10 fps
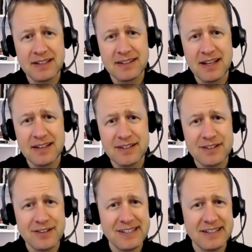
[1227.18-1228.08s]
that, you're
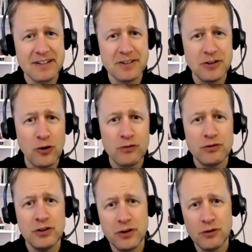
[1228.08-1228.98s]
going to hear over
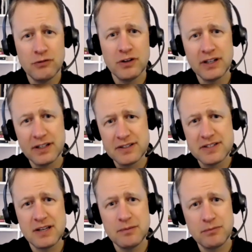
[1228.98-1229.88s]
and over again the
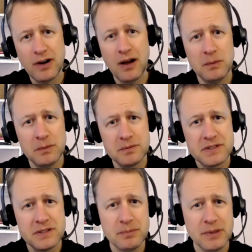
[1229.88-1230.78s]
same problems
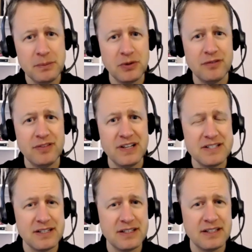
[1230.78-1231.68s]
that people are
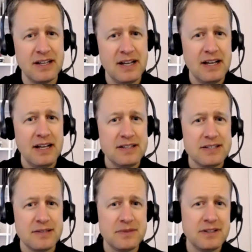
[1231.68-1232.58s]
facing.
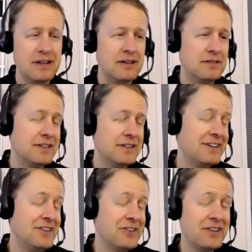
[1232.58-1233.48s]

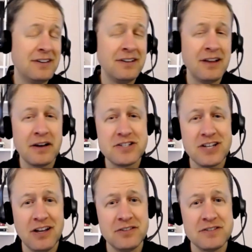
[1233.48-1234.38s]
You'll hear a lot of
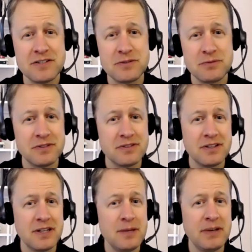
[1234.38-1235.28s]
challenges with
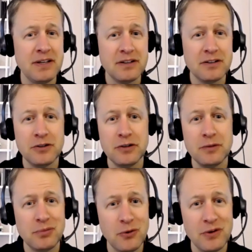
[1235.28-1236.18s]
keeping good
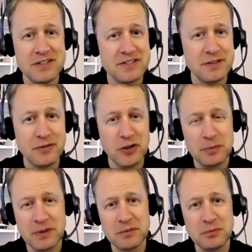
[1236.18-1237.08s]
employees and
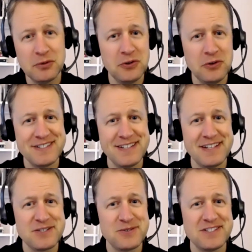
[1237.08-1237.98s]
developing employees and that
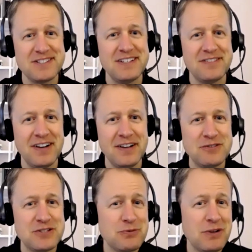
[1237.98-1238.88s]
sort of thing, right?
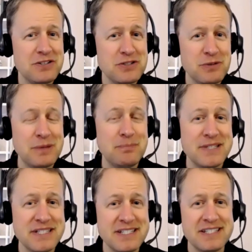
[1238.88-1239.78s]
Which is why there's so many
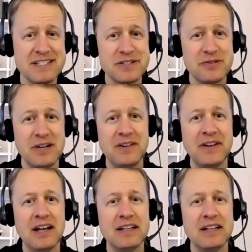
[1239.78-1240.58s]
businesses around that.